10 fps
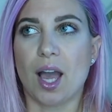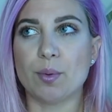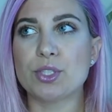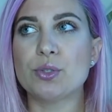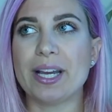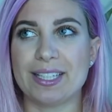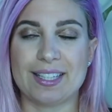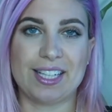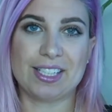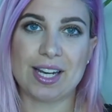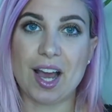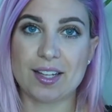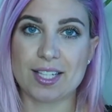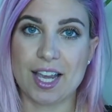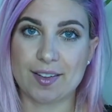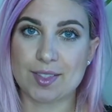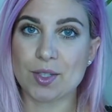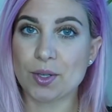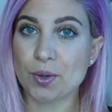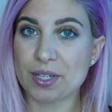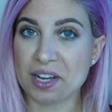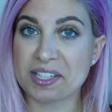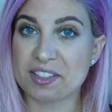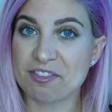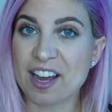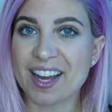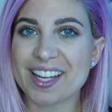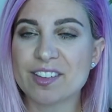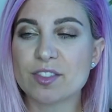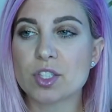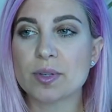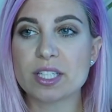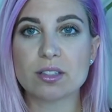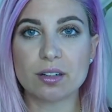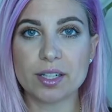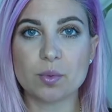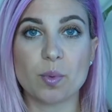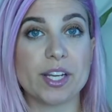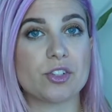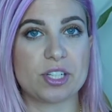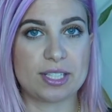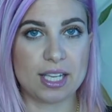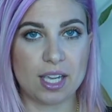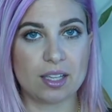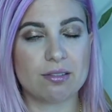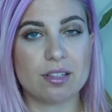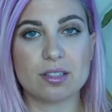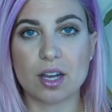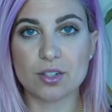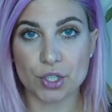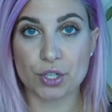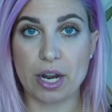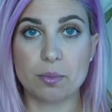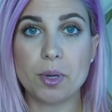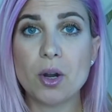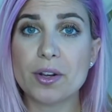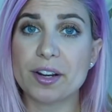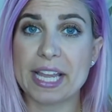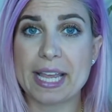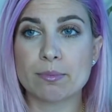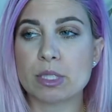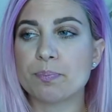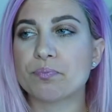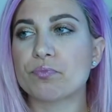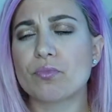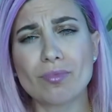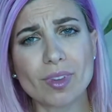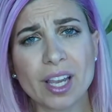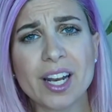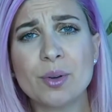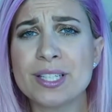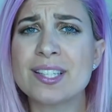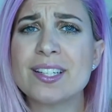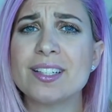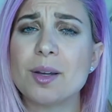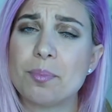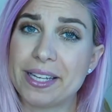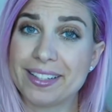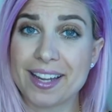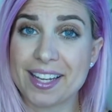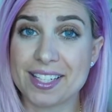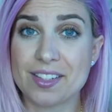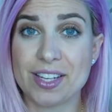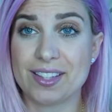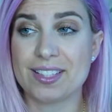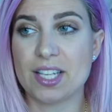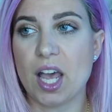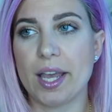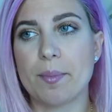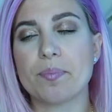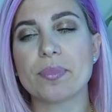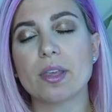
I would do anything not to have to go to a 9-to-5. So I started waitressing these underground poker games. And I was still a bit naive at the time,